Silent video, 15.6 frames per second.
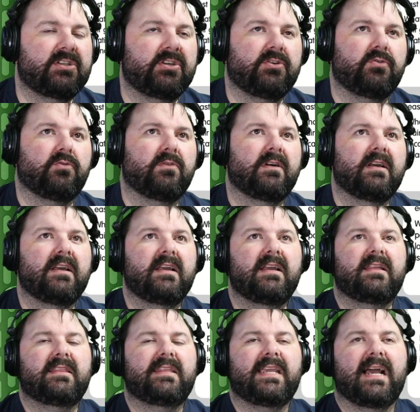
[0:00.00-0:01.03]
to
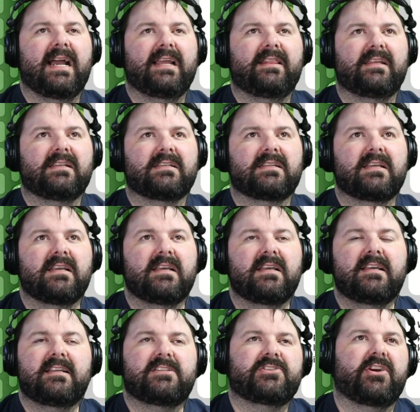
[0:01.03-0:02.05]
the island?
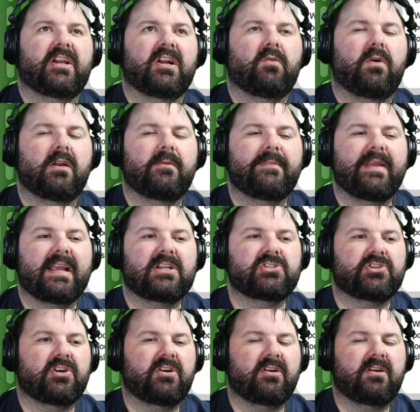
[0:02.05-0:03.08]
So you're going to want to make
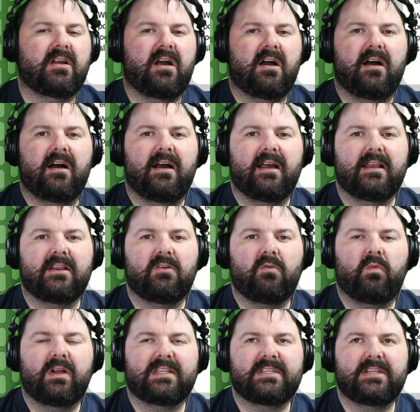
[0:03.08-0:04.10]
sure
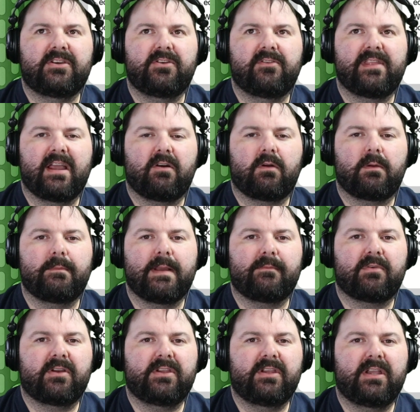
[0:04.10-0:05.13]
on what to do there.
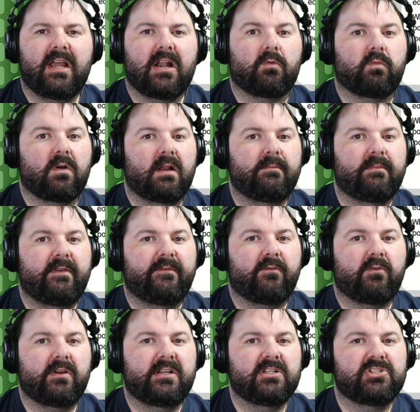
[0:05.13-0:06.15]
Remember, you got to run
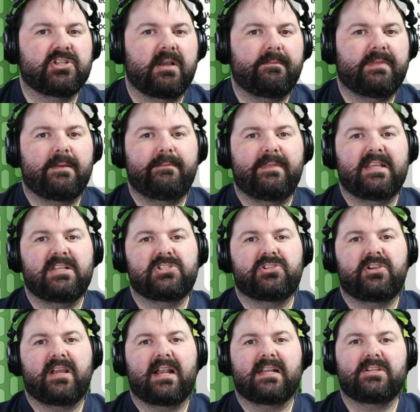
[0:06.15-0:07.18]
before you jump. That
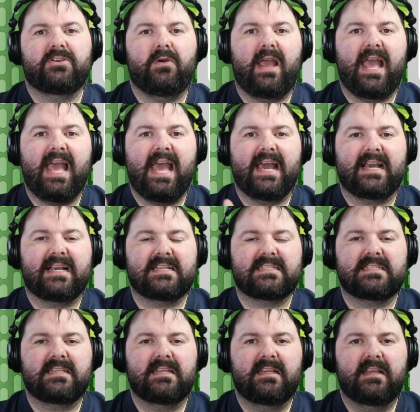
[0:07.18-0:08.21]
means you got to do
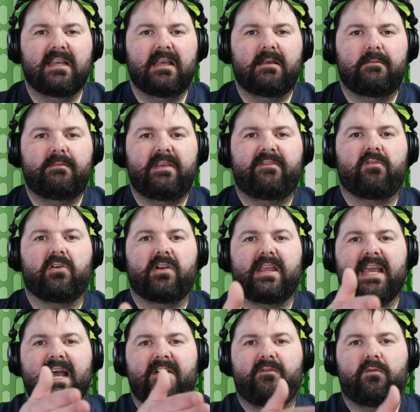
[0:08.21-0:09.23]
X before
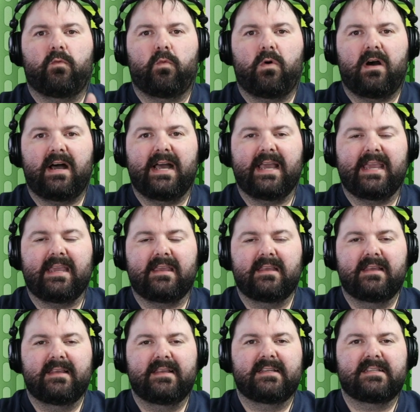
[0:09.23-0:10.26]
you have Y.
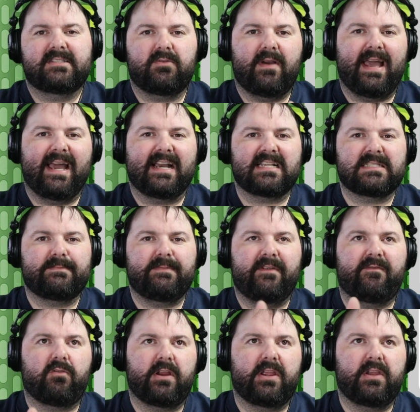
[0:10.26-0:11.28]
So X
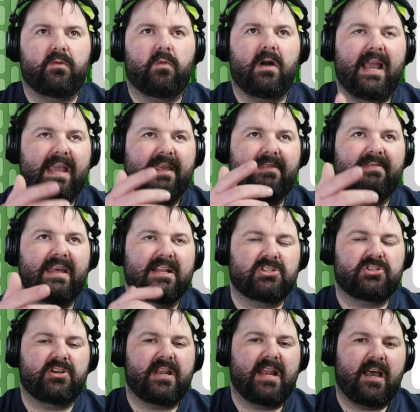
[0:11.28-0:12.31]
before you Y, and that
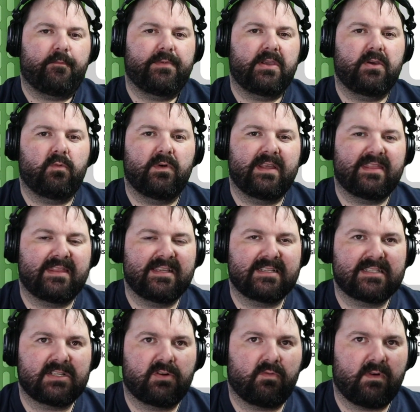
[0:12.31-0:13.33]
should help you with
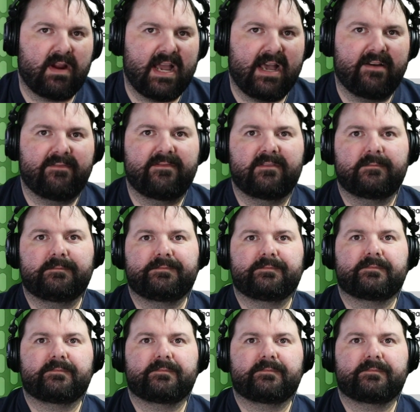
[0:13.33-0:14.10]
this graph.